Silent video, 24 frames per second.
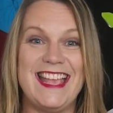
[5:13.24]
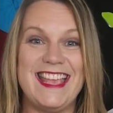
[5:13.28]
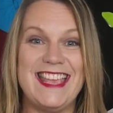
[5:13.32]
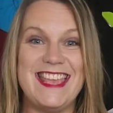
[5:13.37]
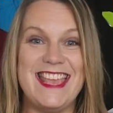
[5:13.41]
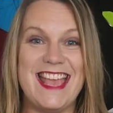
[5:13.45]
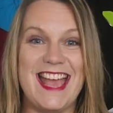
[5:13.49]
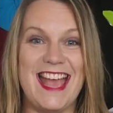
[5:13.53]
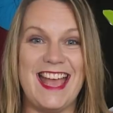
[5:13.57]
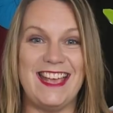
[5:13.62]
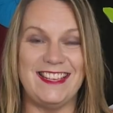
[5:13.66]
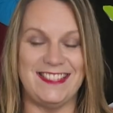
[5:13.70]

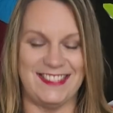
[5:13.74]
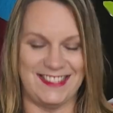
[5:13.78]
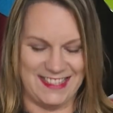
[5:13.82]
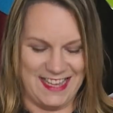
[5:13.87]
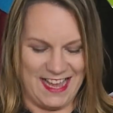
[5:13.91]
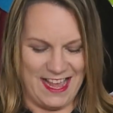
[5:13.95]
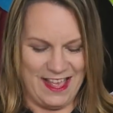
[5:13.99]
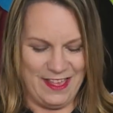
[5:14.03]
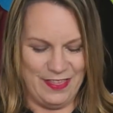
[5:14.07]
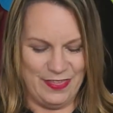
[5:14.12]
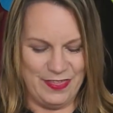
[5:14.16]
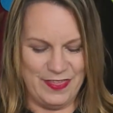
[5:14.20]
Yes,
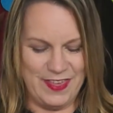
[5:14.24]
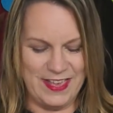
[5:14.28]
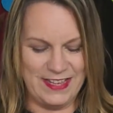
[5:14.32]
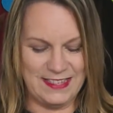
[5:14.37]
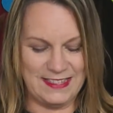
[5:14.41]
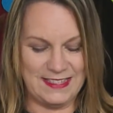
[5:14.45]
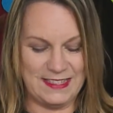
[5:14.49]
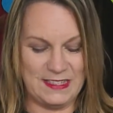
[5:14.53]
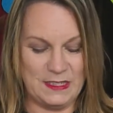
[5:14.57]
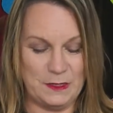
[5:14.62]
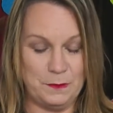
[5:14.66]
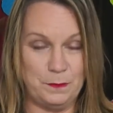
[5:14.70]

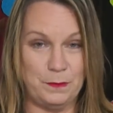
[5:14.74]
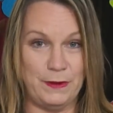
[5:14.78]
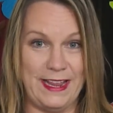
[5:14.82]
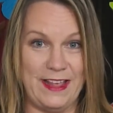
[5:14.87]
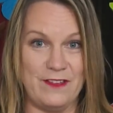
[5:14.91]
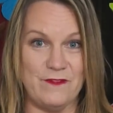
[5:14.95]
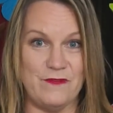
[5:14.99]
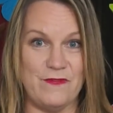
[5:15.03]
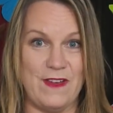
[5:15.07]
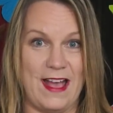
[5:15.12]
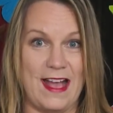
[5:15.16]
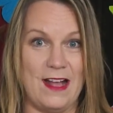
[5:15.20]
this
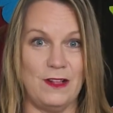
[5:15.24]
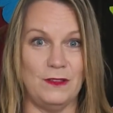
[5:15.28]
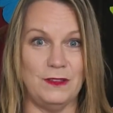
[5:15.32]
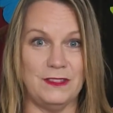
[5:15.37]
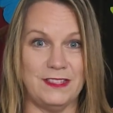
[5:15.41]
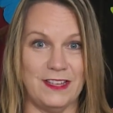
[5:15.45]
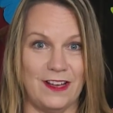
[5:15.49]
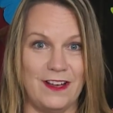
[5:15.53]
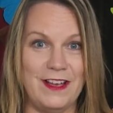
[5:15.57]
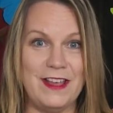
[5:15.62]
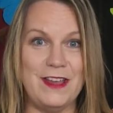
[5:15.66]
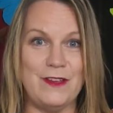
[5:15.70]
split vowel
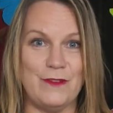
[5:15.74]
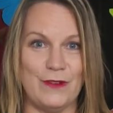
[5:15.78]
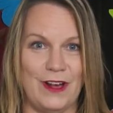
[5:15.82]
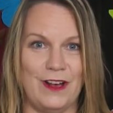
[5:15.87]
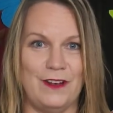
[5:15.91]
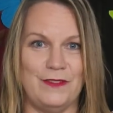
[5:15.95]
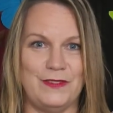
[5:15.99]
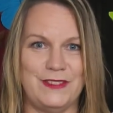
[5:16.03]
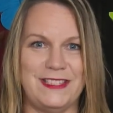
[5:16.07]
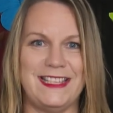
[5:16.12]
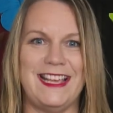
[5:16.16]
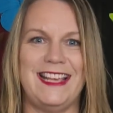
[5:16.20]

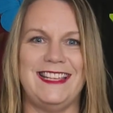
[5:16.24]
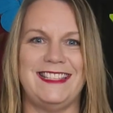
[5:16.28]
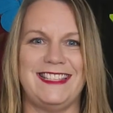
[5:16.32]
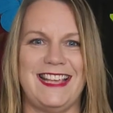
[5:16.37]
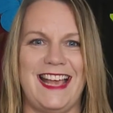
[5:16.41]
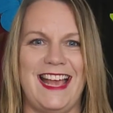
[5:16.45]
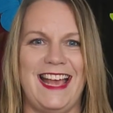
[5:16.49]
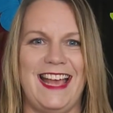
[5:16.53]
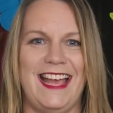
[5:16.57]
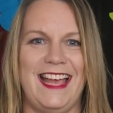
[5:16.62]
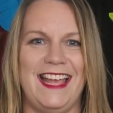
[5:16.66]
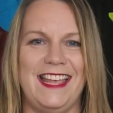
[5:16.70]
digraph says
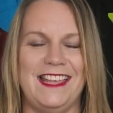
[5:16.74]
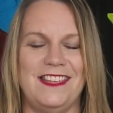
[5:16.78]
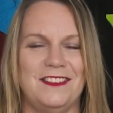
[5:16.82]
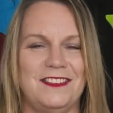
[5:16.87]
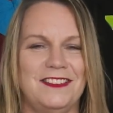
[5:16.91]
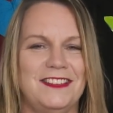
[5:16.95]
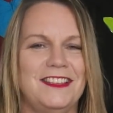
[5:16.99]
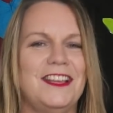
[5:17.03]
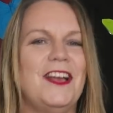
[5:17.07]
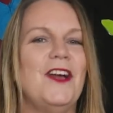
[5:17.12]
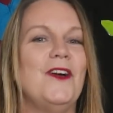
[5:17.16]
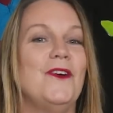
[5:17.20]
A.
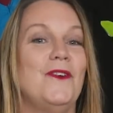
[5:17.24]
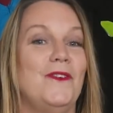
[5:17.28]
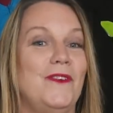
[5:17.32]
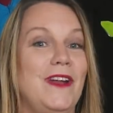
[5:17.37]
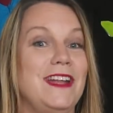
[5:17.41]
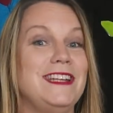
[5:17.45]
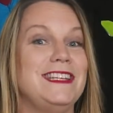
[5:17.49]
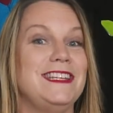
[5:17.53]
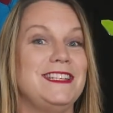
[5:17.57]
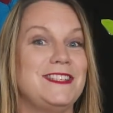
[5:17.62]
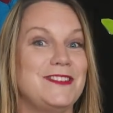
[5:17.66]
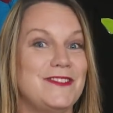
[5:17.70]

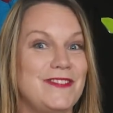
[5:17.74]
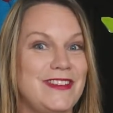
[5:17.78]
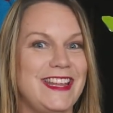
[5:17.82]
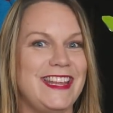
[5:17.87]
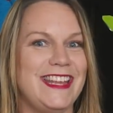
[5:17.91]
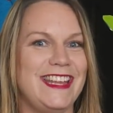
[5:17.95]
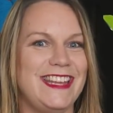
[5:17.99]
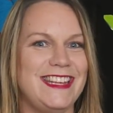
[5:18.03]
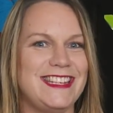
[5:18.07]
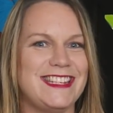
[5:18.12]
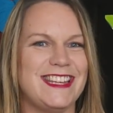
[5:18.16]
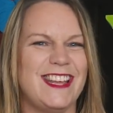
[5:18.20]
Ready to
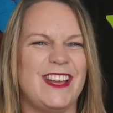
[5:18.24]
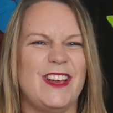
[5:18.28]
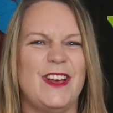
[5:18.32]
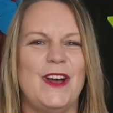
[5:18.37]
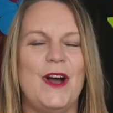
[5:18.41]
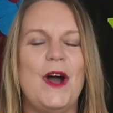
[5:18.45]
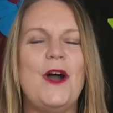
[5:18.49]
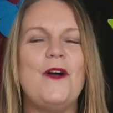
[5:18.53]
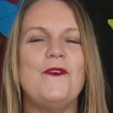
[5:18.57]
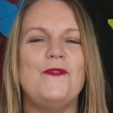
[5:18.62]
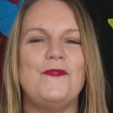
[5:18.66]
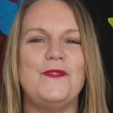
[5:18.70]
read?
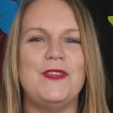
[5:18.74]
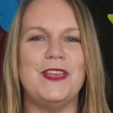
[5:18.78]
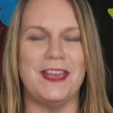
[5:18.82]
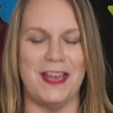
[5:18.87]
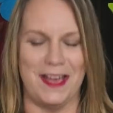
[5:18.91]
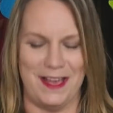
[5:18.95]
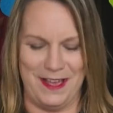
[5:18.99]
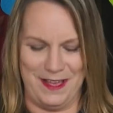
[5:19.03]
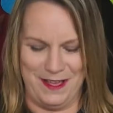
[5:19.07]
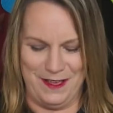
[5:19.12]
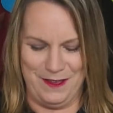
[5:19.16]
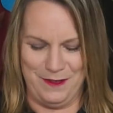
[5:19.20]
Off you
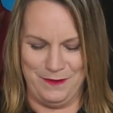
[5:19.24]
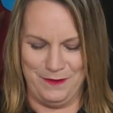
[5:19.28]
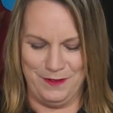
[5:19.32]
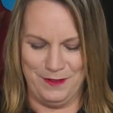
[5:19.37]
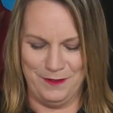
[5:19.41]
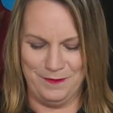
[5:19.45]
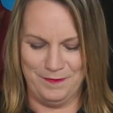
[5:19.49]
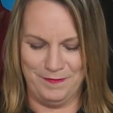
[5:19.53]
go.